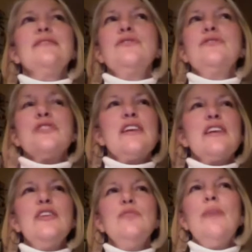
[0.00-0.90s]
just
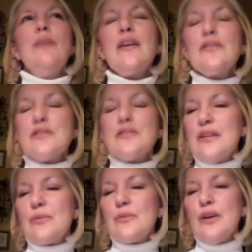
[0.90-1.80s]
take you miles
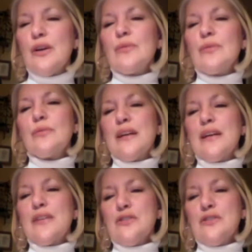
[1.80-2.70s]
down the road with a
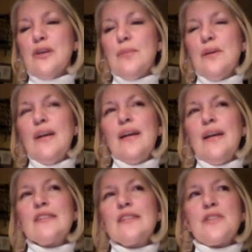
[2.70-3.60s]
relationship,
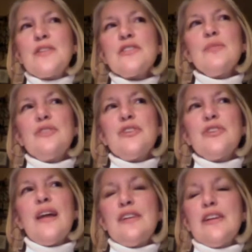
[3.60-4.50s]
especially when
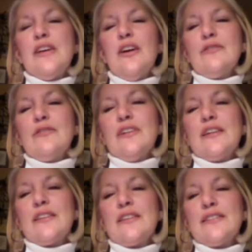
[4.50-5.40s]
you're having
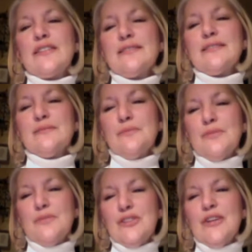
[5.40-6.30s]
conflict.
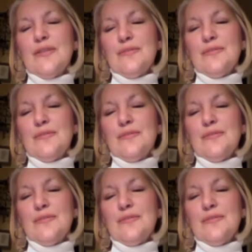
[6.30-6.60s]
So.